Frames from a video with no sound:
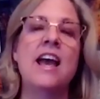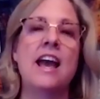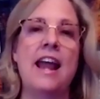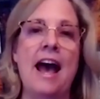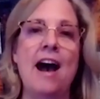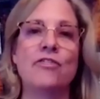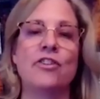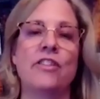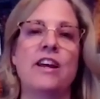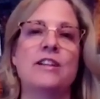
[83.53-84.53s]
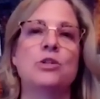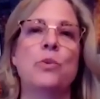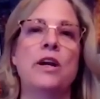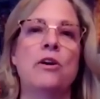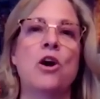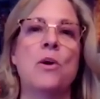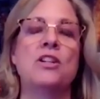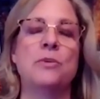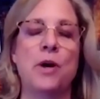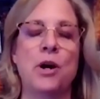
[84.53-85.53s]
And after this, we are going
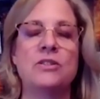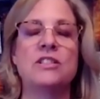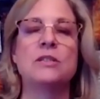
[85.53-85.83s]
to post